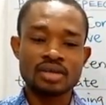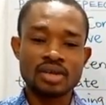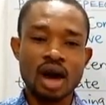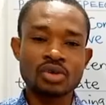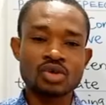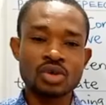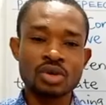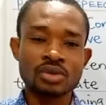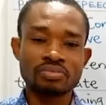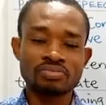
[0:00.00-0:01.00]
is
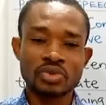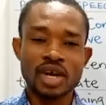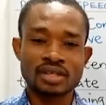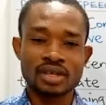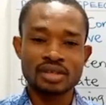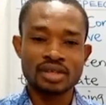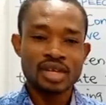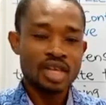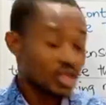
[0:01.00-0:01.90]
also present.